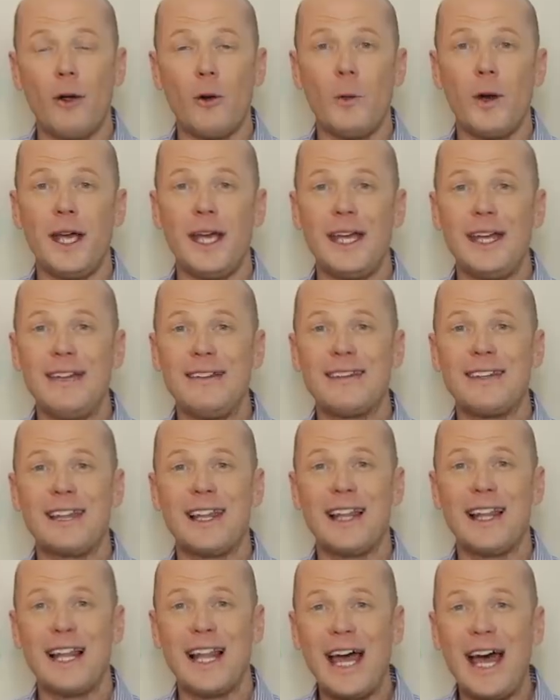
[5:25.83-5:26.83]
the way into
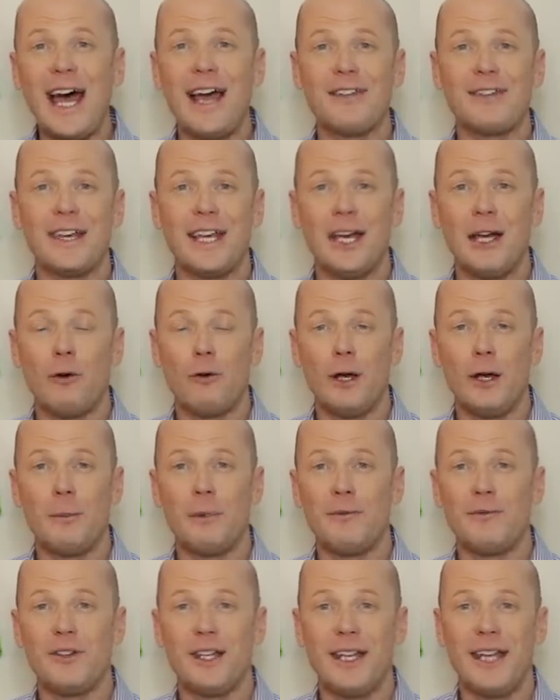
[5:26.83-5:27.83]
the last KOM
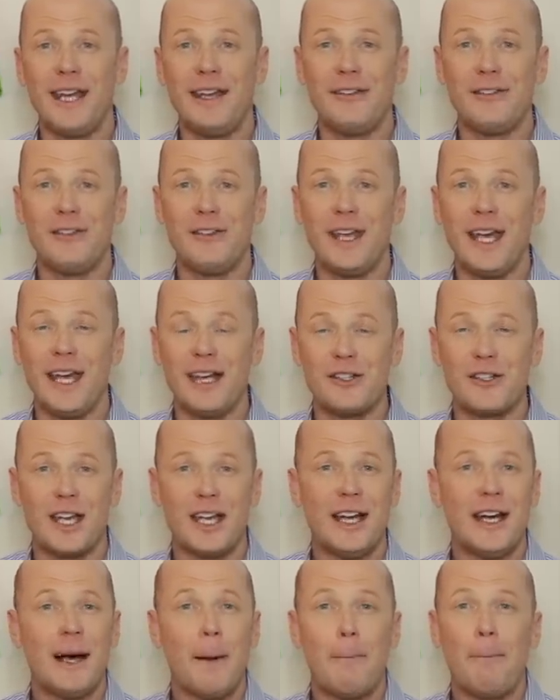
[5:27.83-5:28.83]
of today's stage.
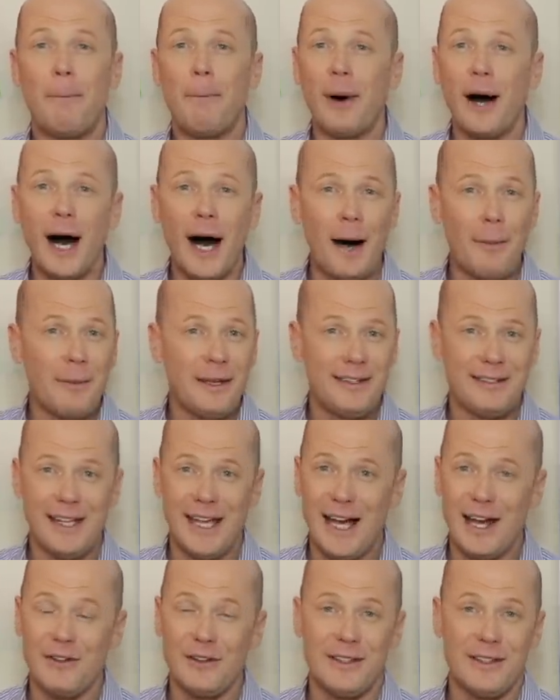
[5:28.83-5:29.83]
Bombing
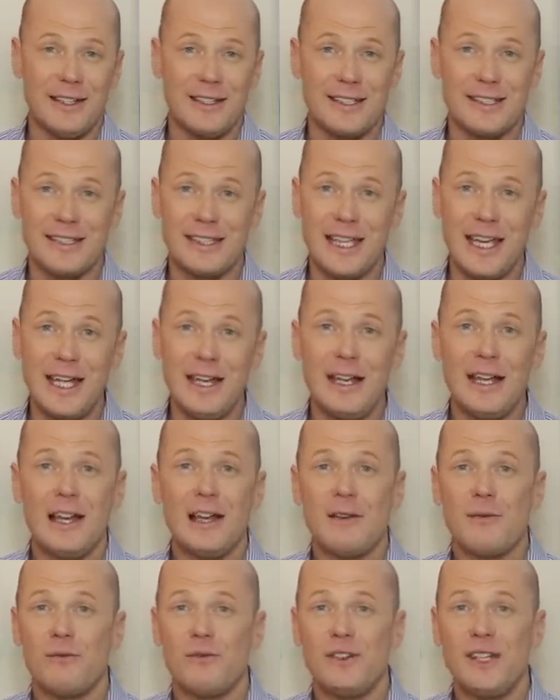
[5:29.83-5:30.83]
down the descent,
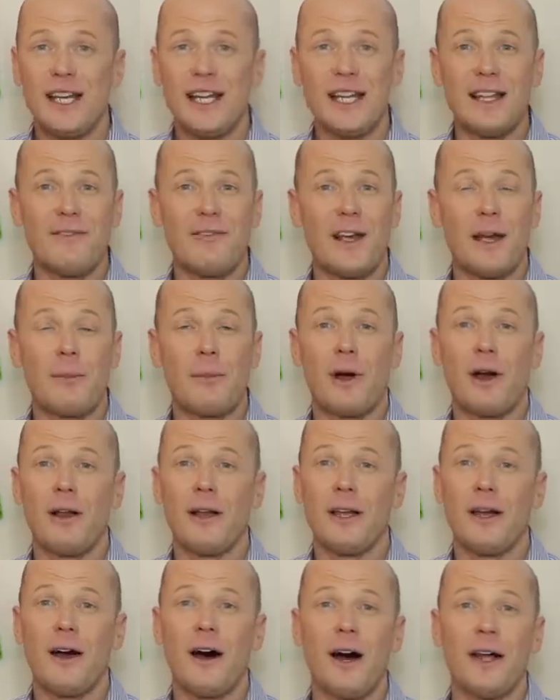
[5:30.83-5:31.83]
Dylan Van
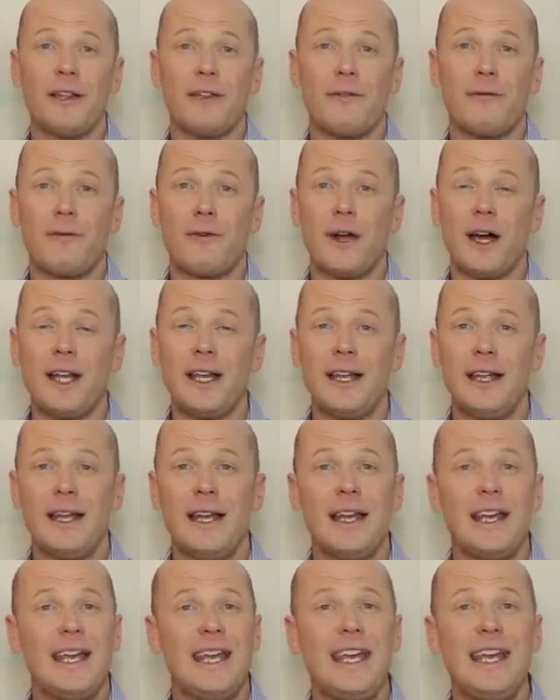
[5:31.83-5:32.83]
Barle on the front.
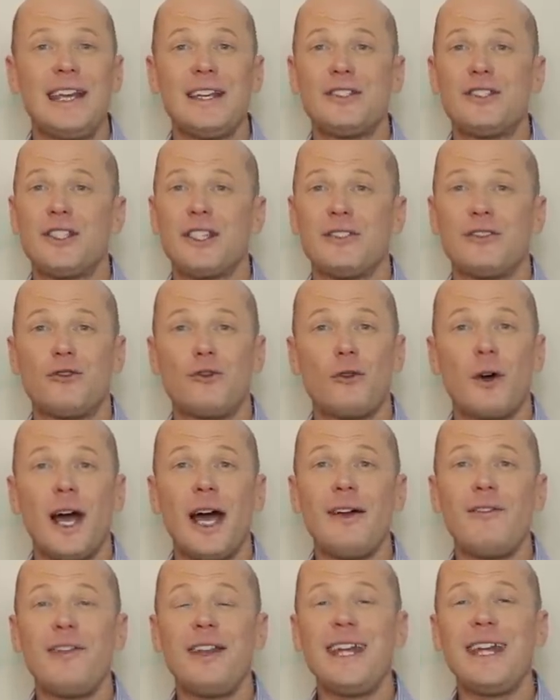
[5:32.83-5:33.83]
He is just driving